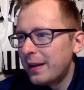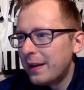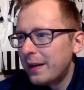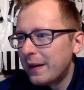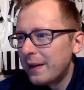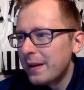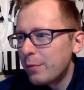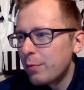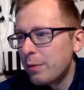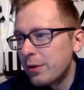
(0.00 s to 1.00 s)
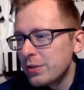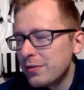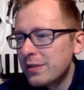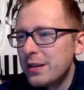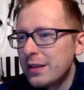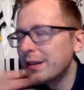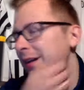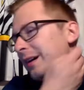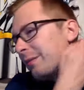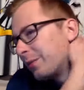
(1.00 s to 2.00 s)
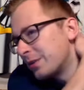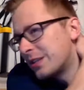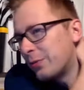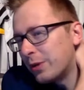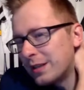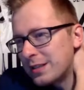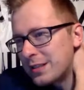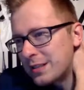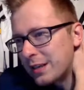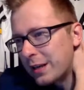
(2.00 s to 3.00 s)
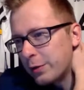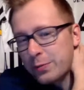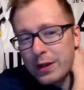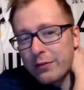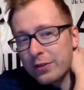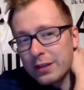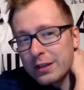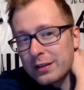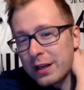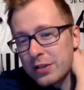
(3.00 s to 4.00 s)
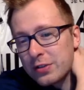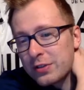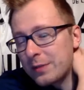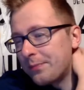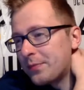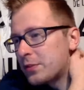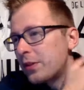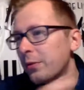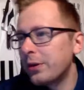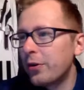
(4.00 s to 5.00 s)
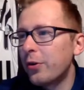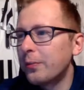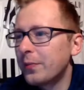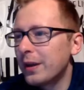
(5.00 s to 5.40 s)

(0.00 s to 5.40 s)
Yeah, probably because of because he was playing for the national team. So there we go.